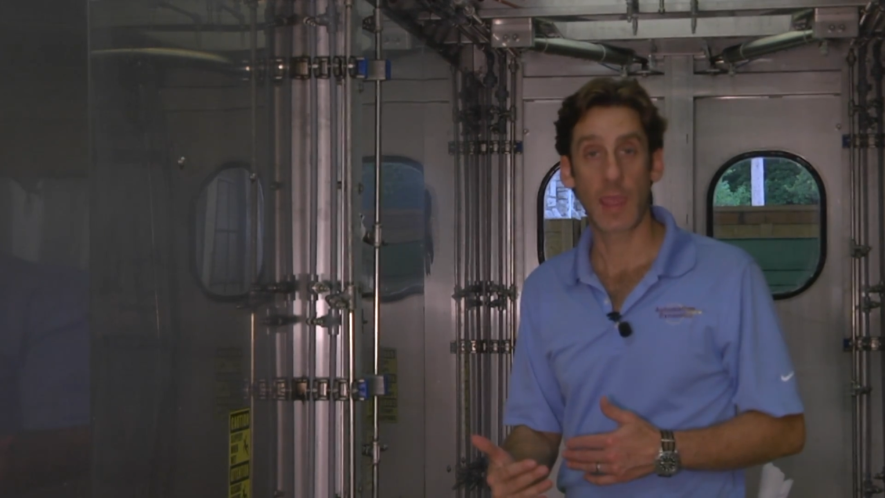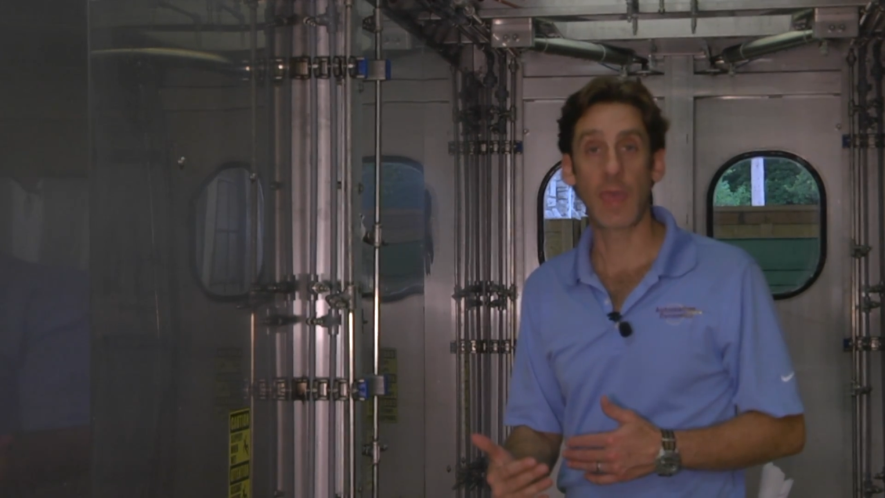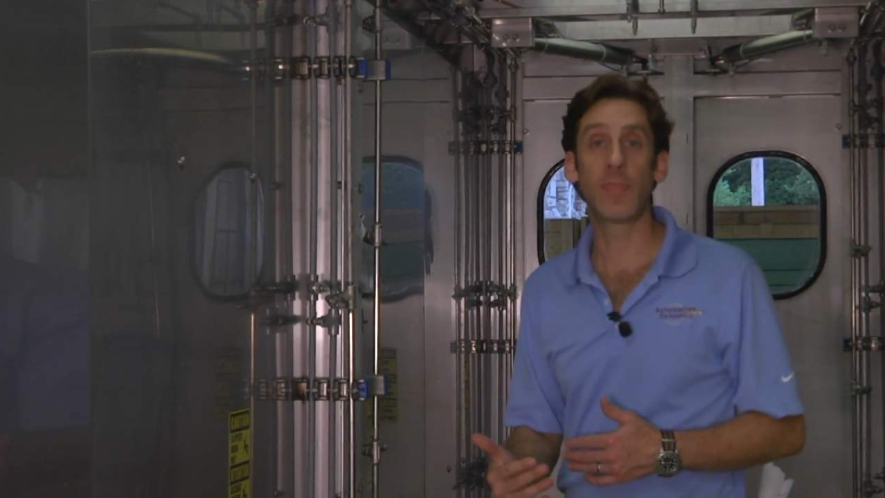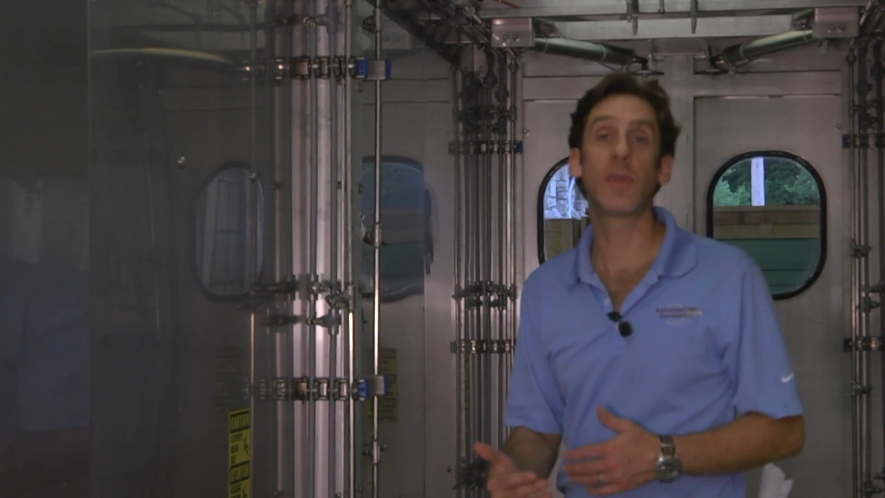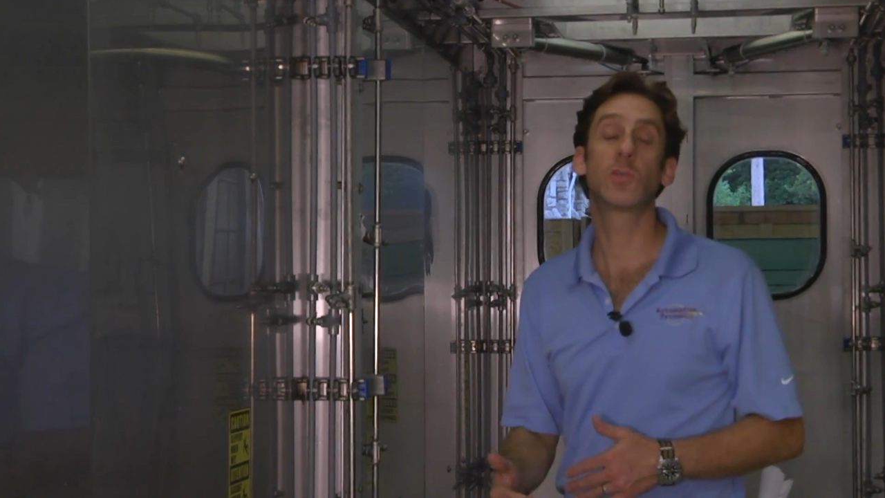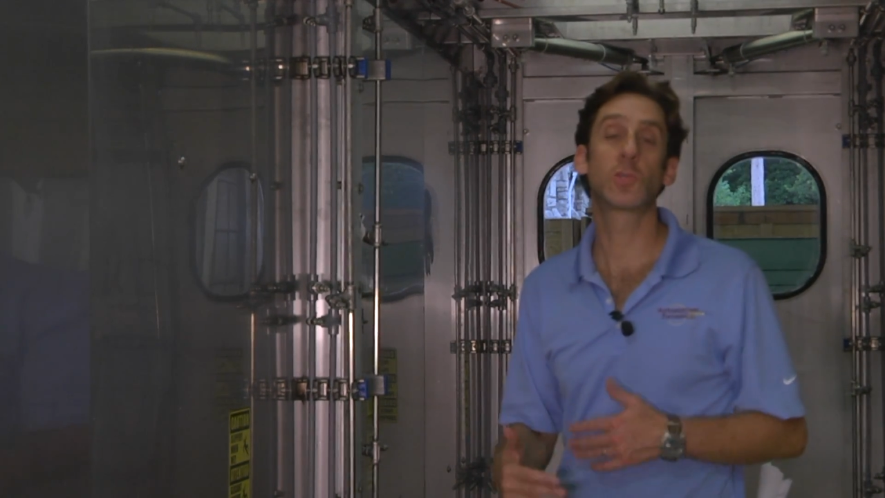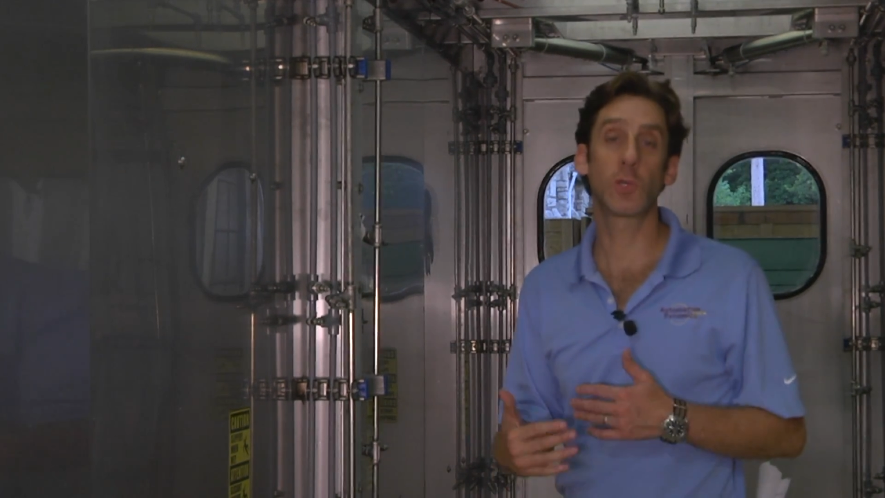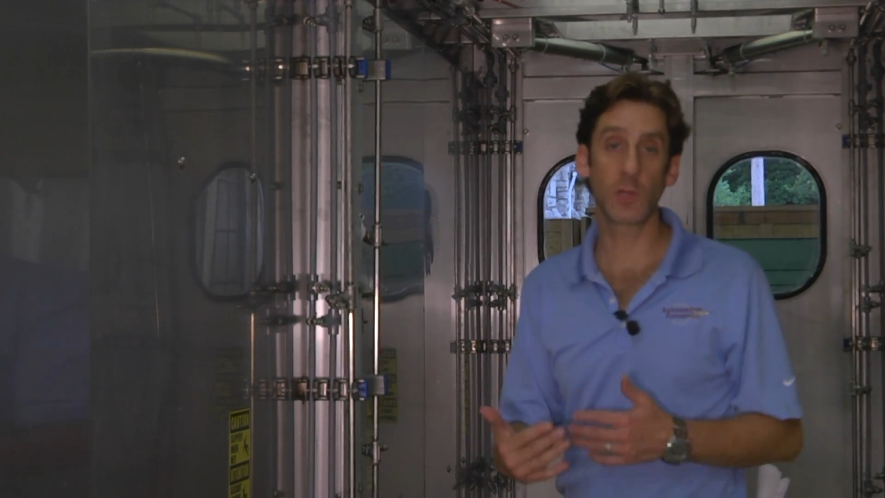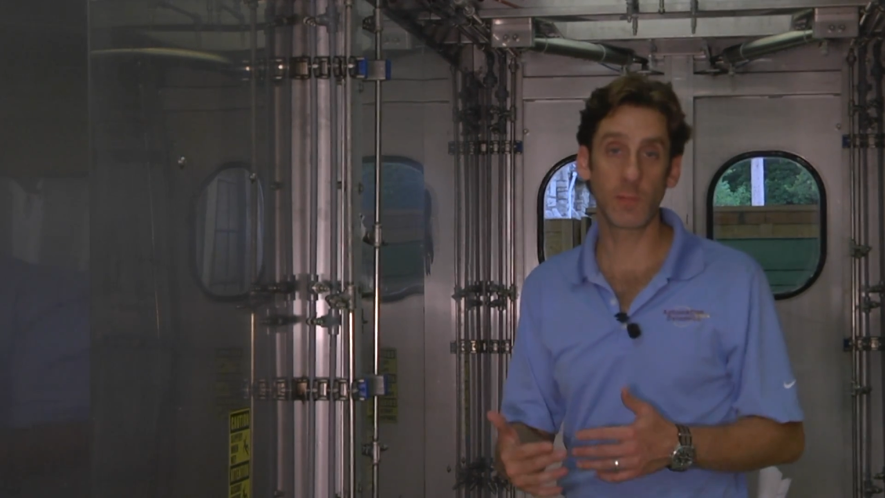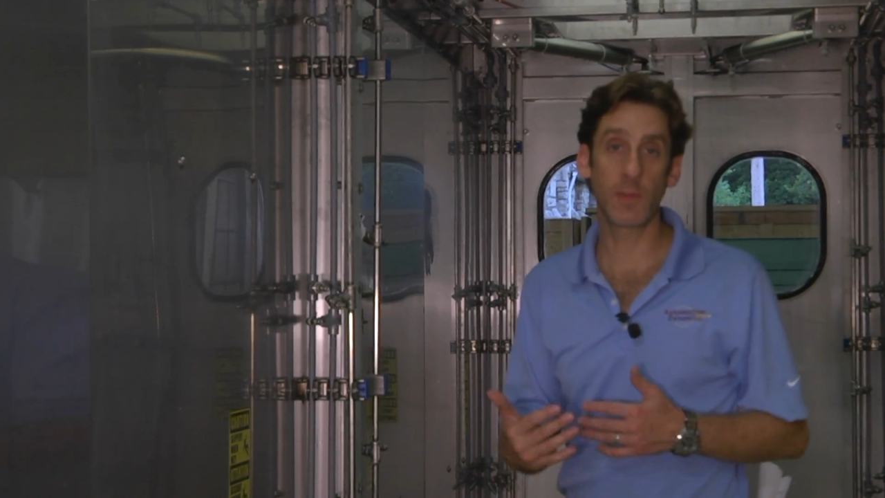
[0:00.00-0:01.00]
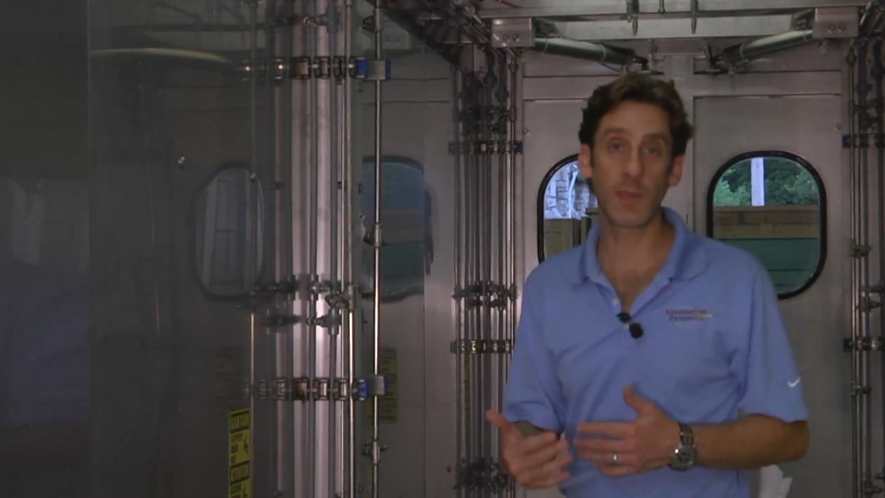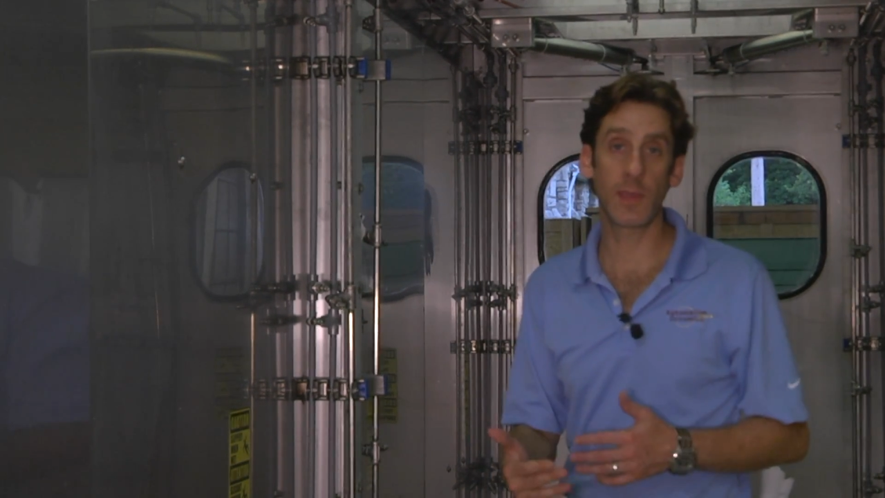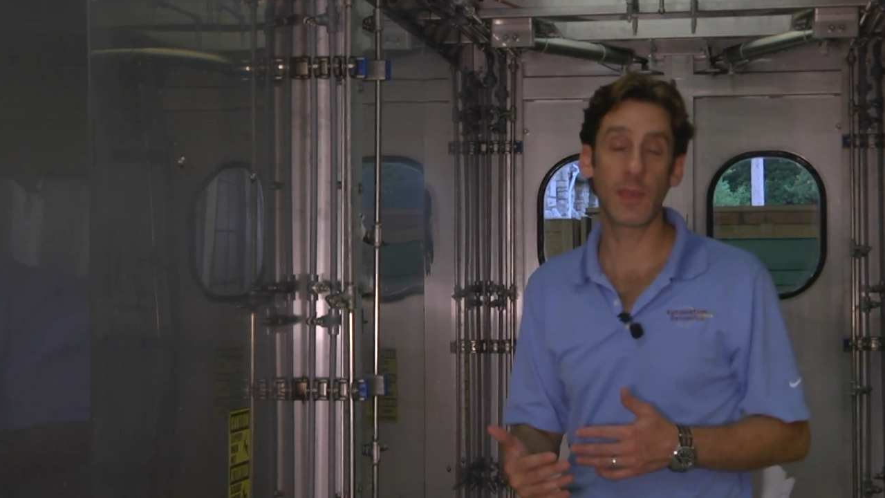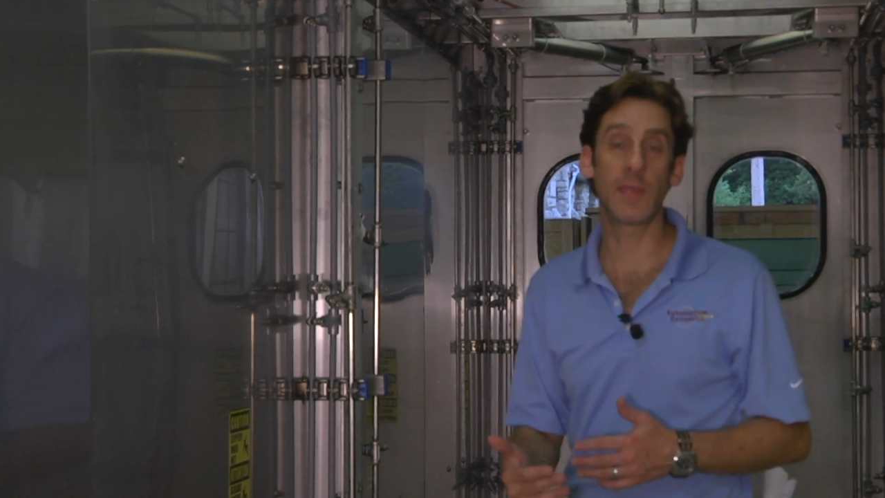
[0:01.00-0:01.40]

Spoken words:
and they should be